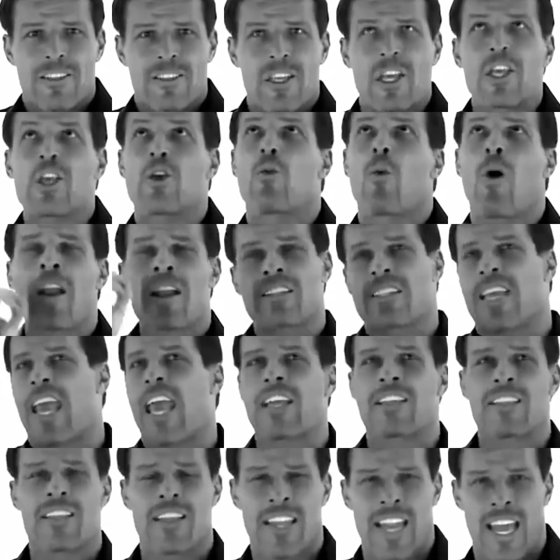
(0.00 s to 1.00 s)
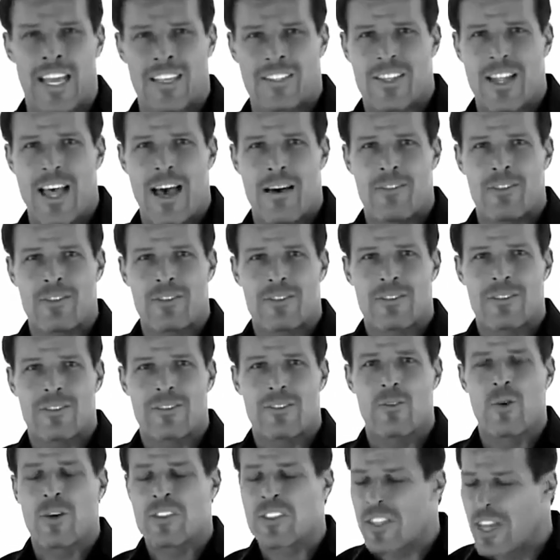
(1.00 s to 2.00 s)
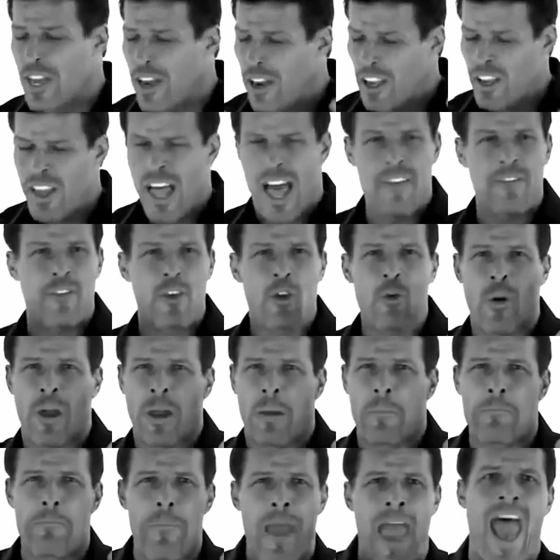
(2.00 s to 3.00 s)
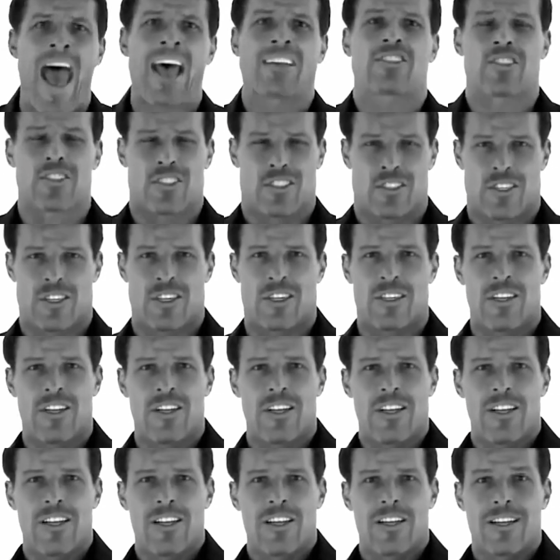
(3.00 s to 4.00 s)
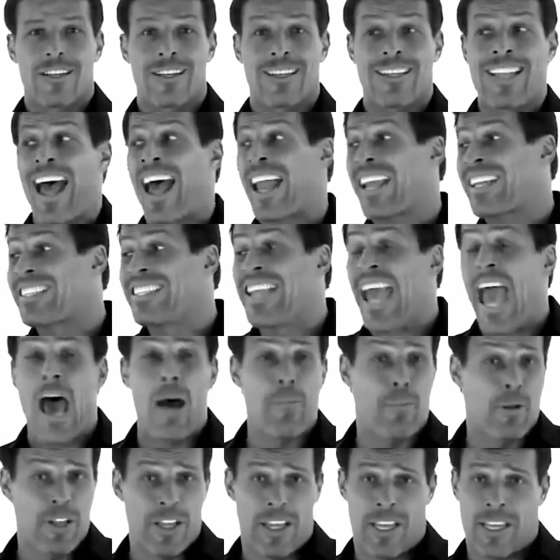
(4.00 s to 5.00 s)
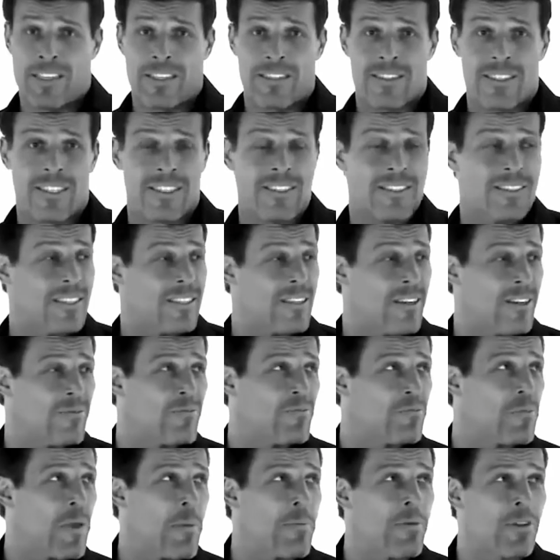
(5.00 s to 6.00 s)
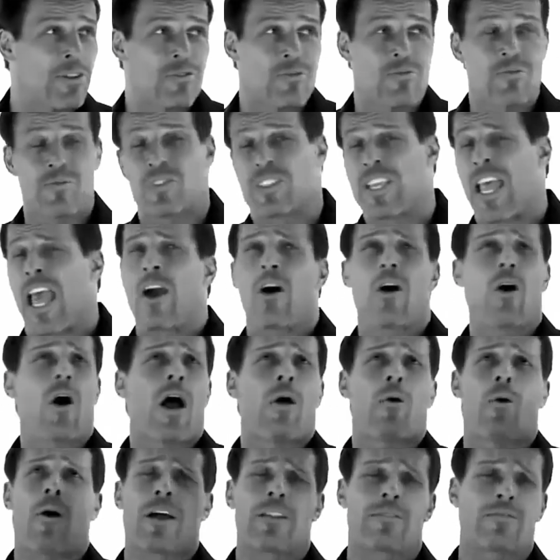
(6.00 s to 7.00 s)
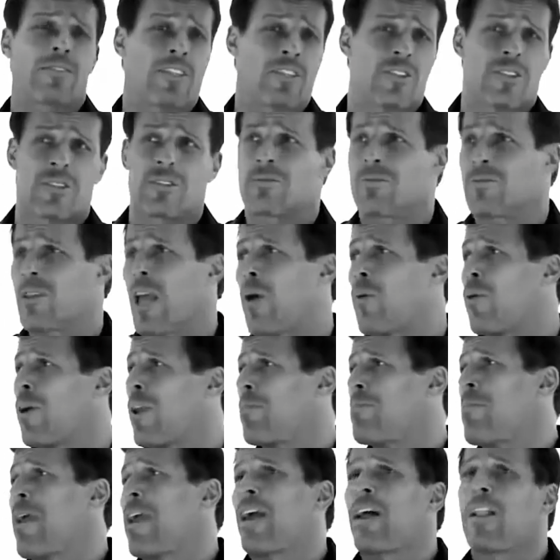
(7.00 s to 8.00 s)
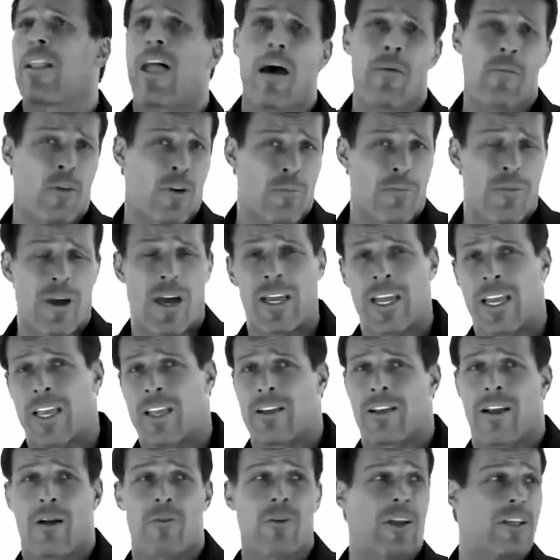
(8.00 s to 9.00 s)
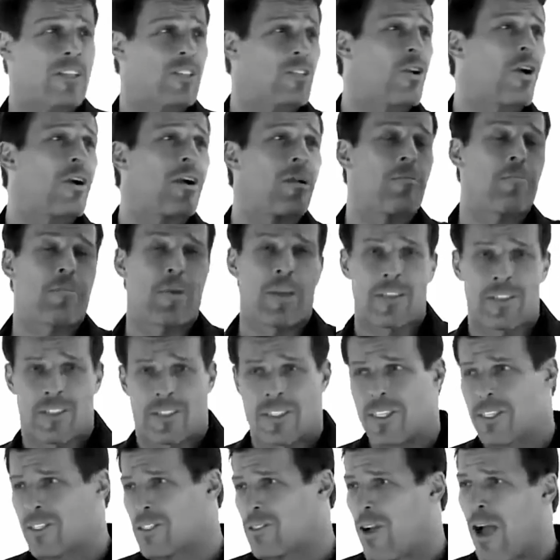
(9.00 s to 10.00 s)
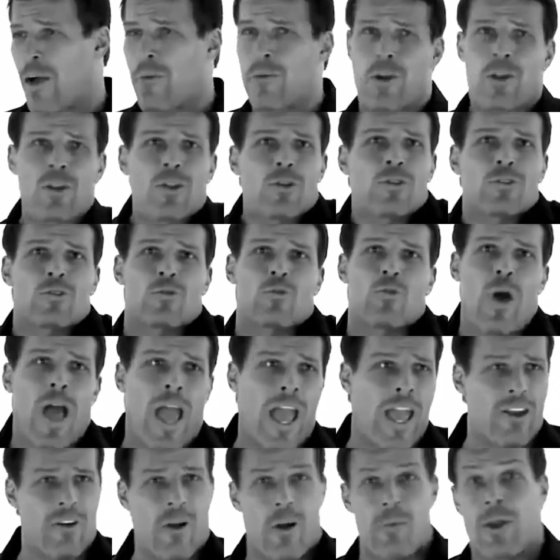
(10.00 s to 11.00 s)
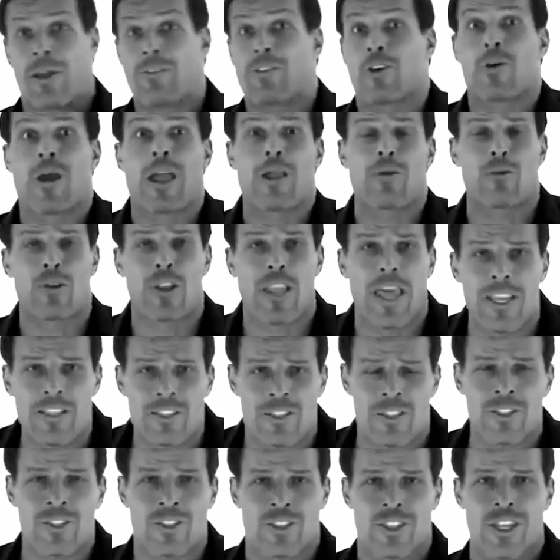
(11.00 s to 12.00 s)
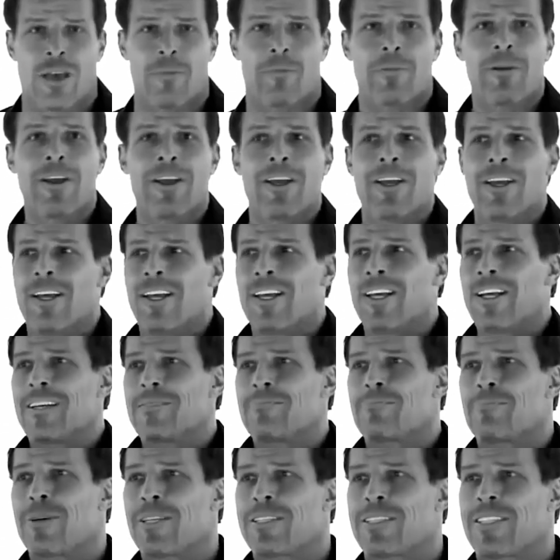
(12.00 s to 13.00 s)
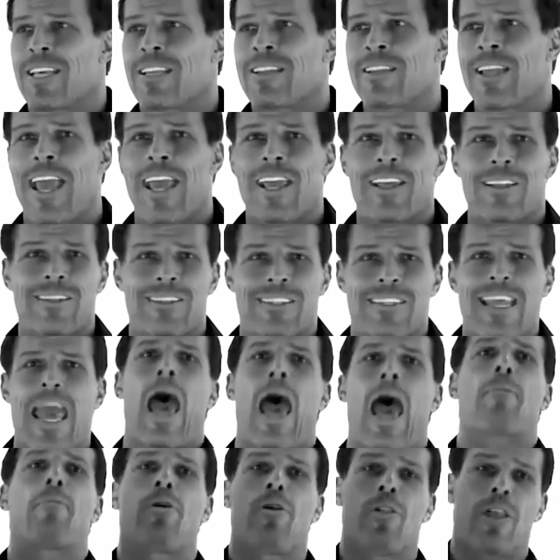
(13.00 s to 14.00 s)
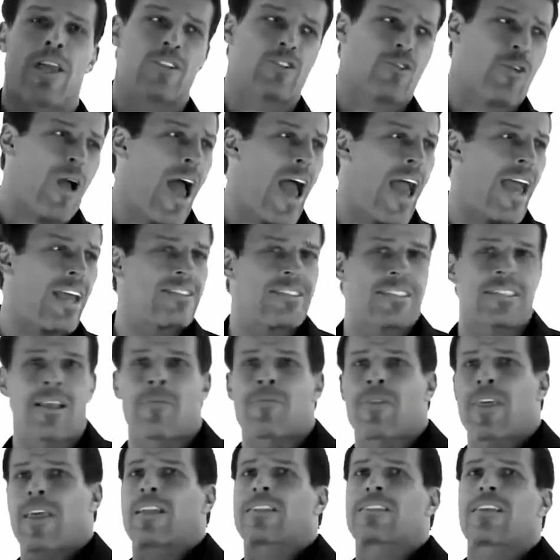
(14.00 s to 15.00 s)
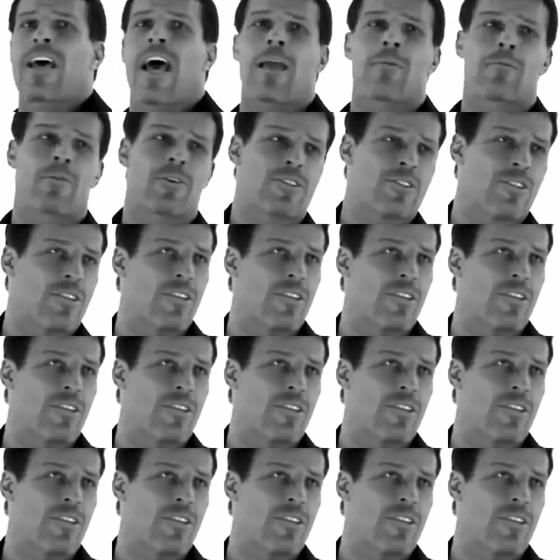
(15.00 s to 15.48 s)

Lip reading: that you want to take to the next level? What's an area of your life you want to master not dabble in. Because, people say, oh, I want this, I want to make a lot more money, or I want to start a business, or I want to lose weight, or I want to have a great relationship. But then they dabble, they try something a time or